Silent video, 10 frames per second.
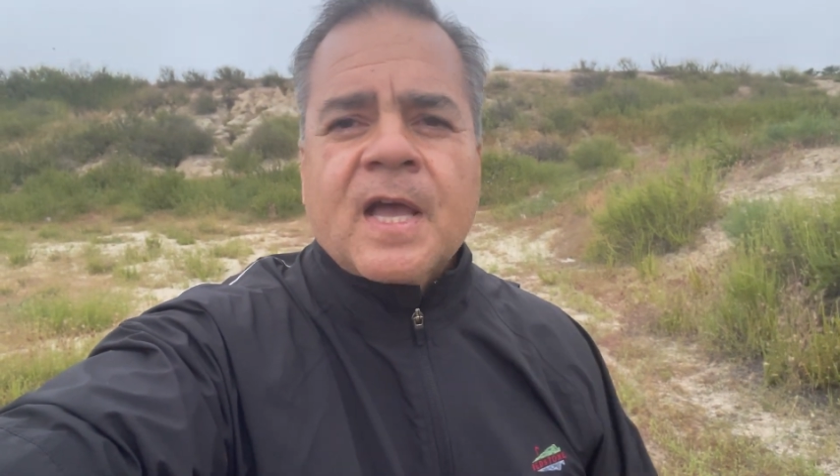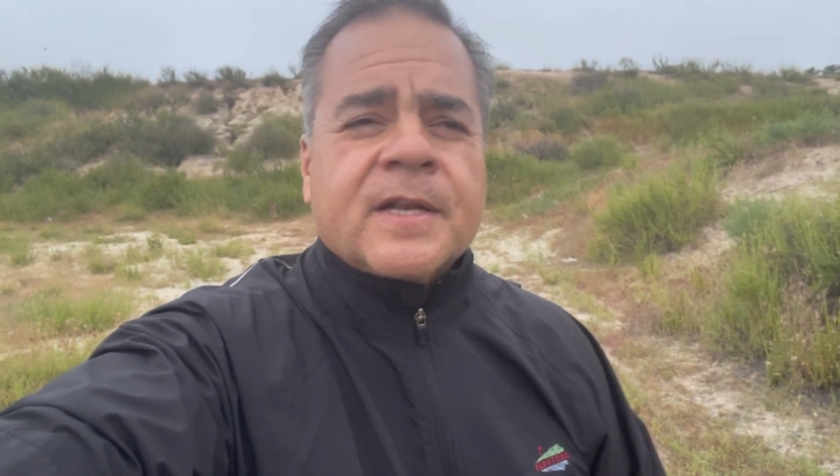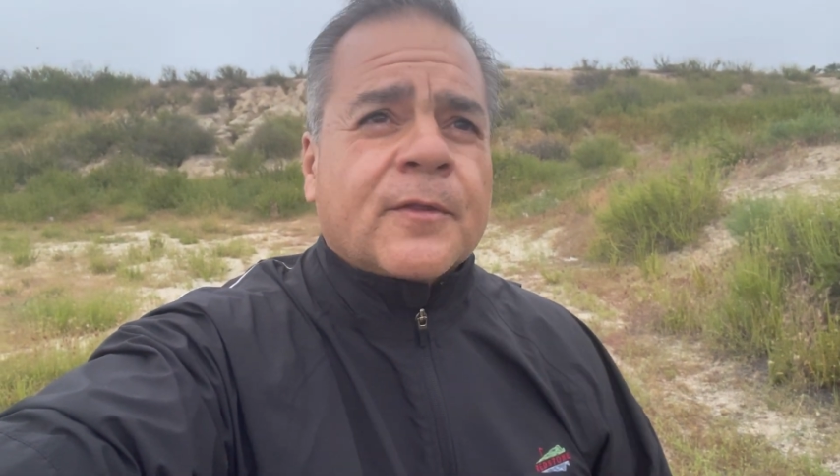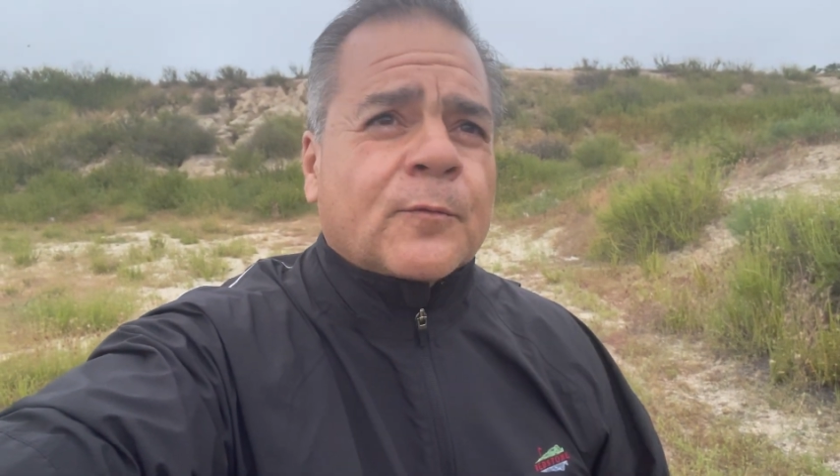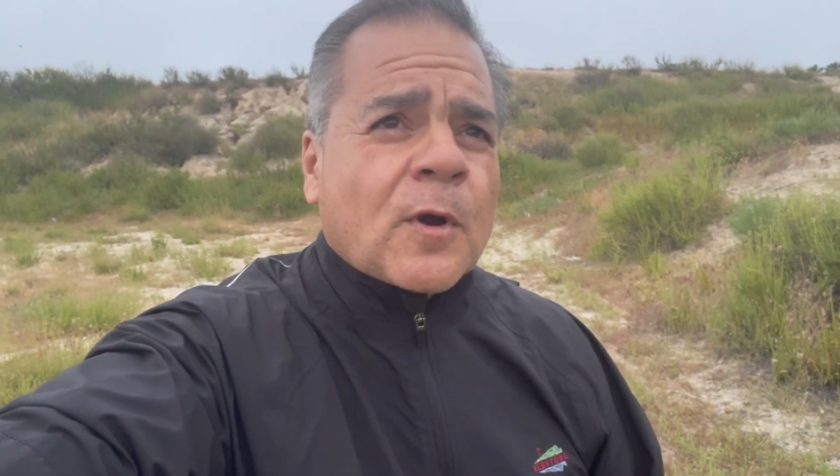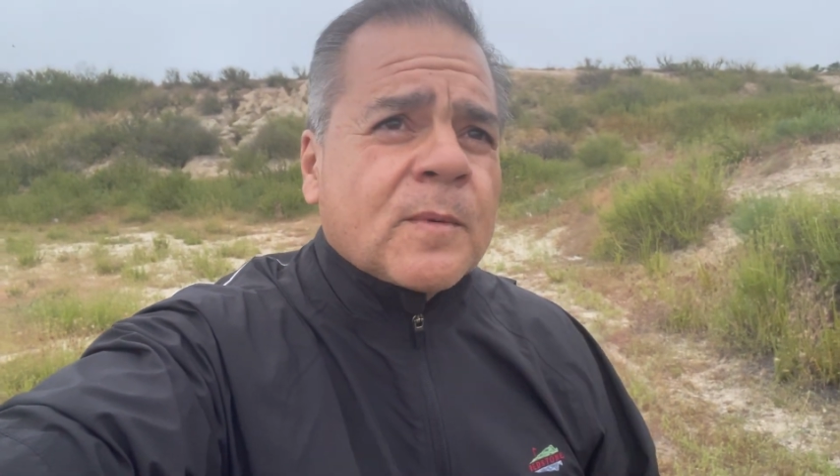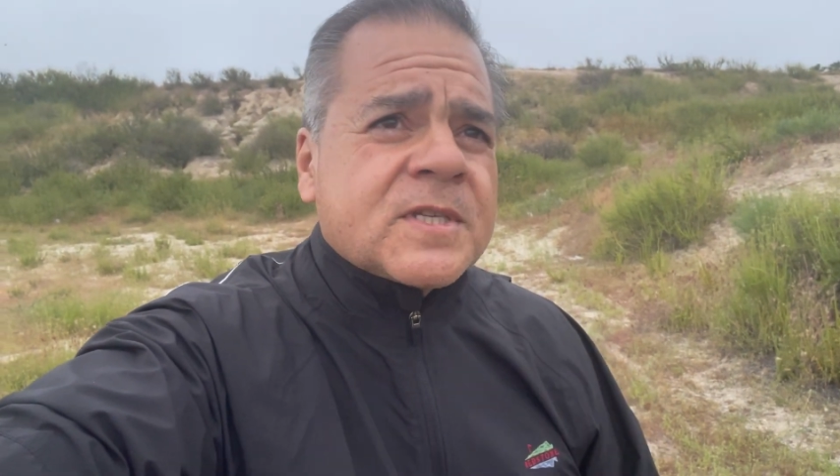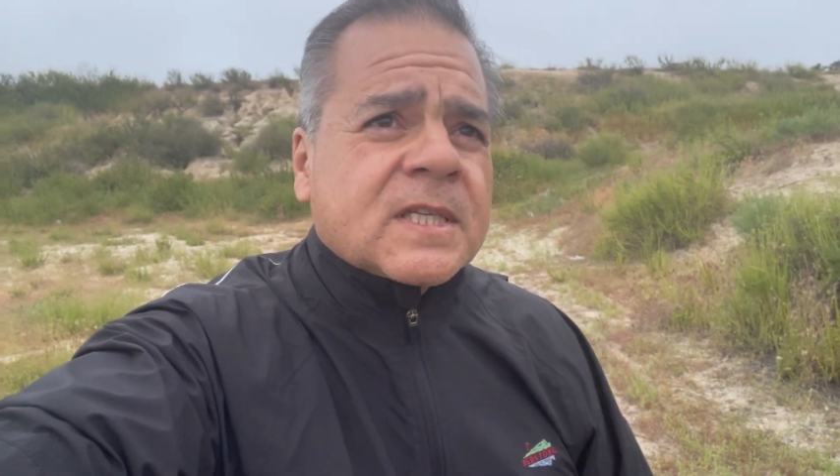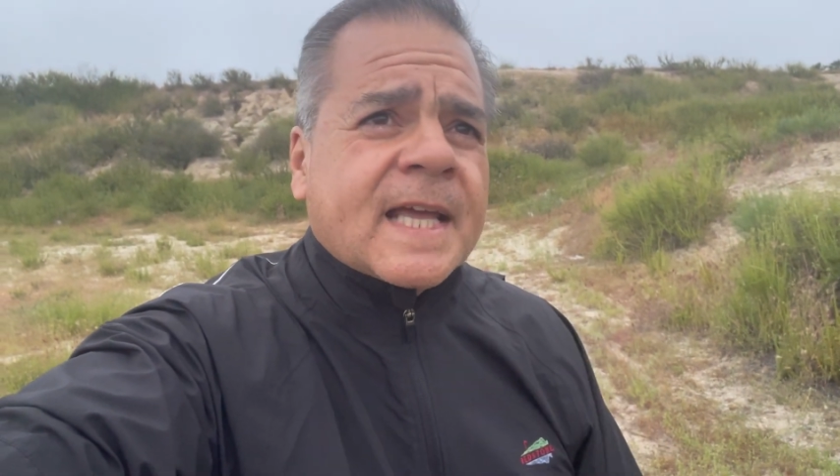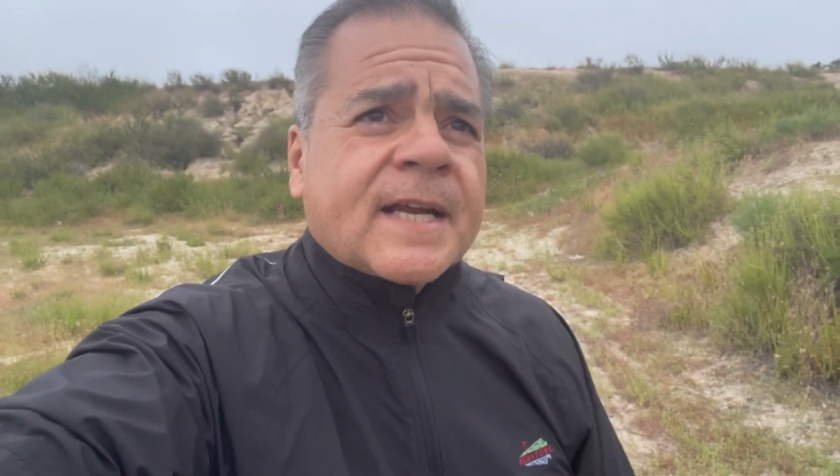Now, the
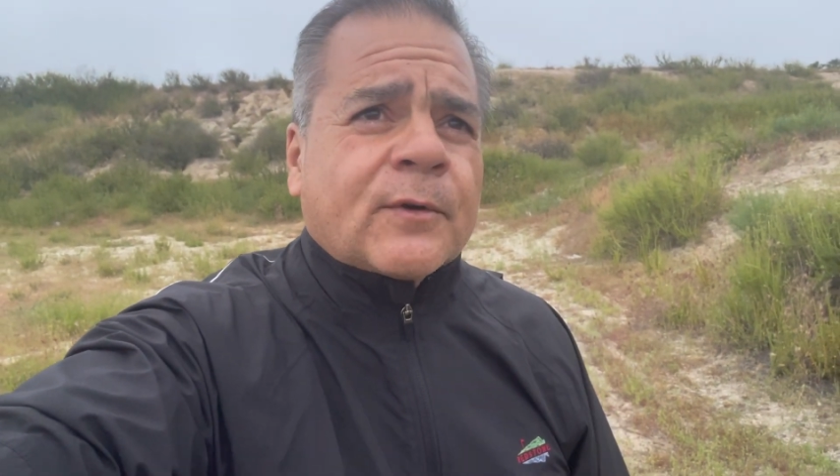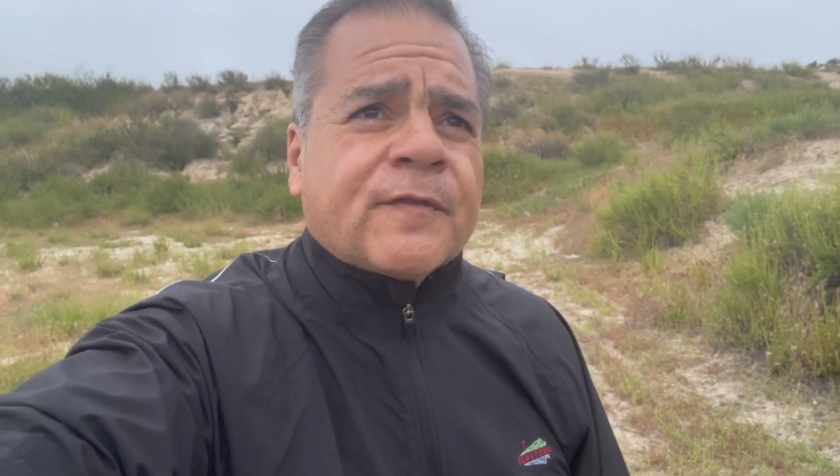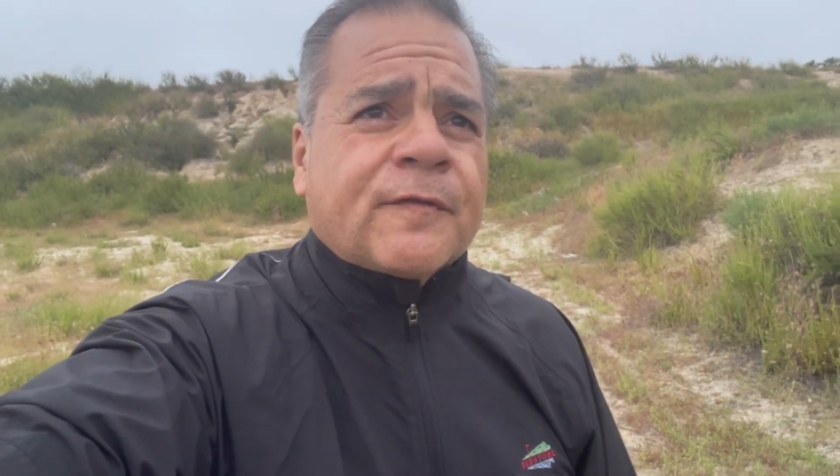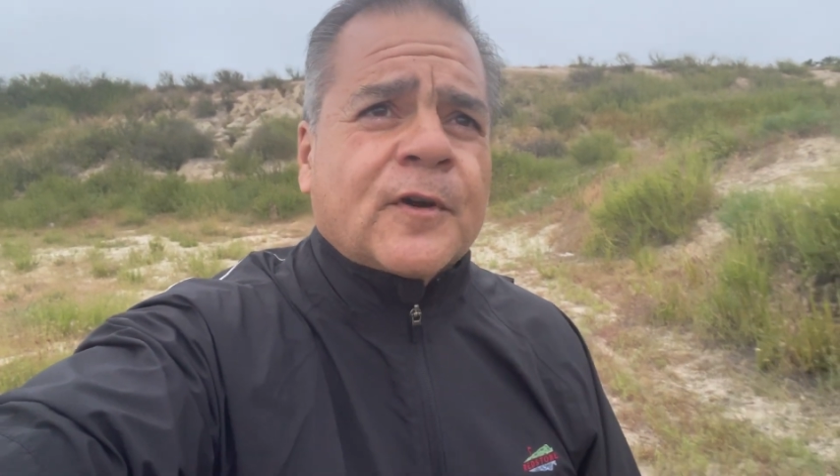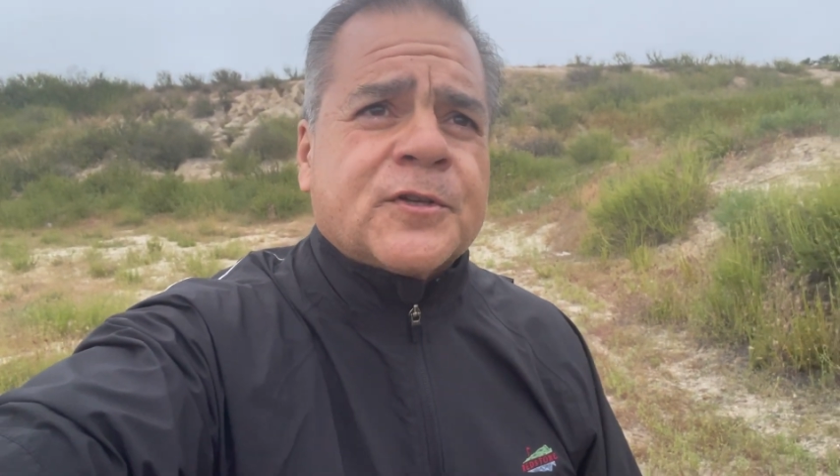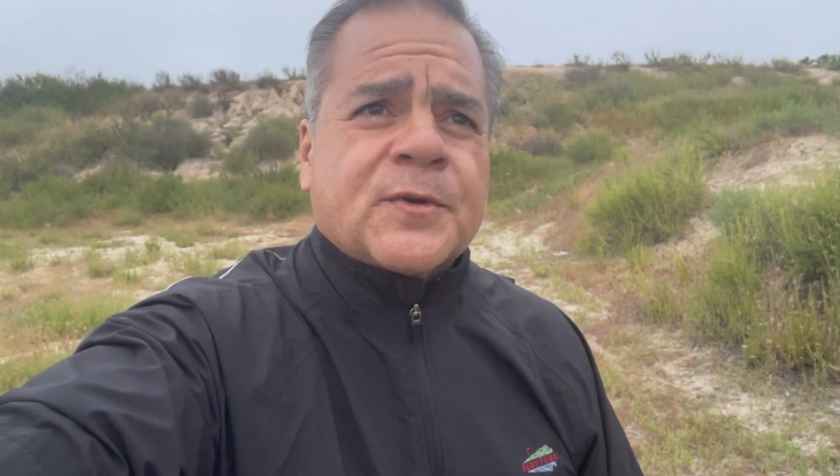Romans later referred